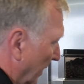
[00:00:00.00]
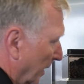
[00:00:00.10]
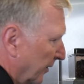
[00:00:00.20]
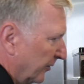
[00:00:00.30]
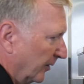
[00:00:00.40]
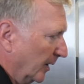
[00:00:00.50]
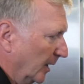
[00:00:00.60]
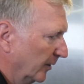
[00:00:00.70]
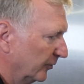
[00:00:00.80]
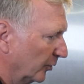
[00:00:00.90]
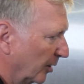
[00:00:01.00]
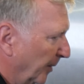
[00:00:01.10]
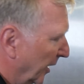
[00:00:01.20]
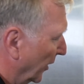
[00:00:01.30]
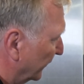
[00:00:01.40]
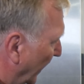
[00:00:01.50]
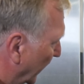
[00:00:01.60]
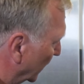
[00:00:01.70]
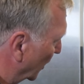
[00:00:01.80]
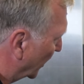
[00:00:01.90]
So come in here and
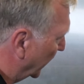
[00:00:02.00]
take a look.